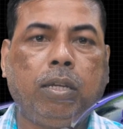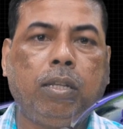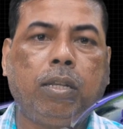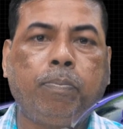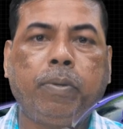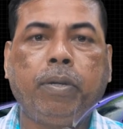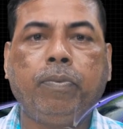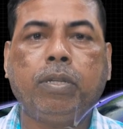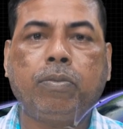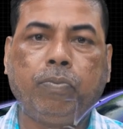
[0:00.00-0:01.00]
in the
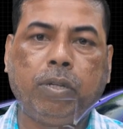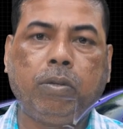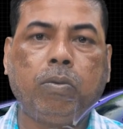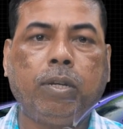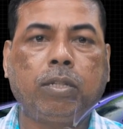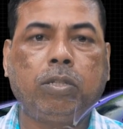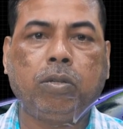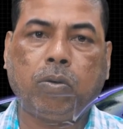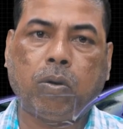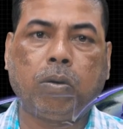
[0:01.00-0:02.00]
previous video
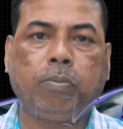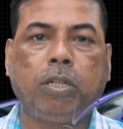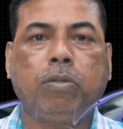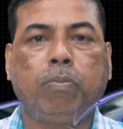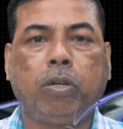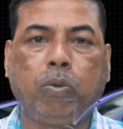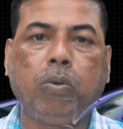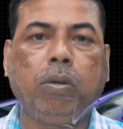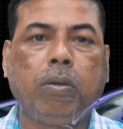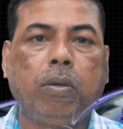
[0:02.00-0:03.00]
lecture of this
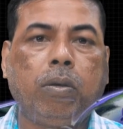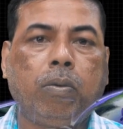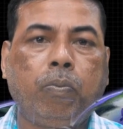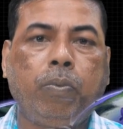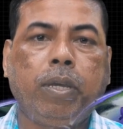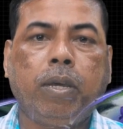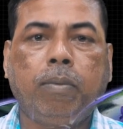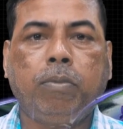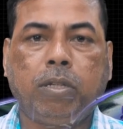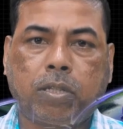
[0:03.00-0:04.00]
module, we
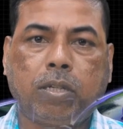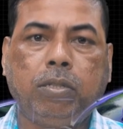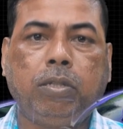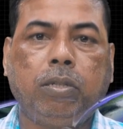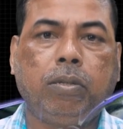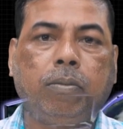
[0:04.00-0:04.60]
have discussed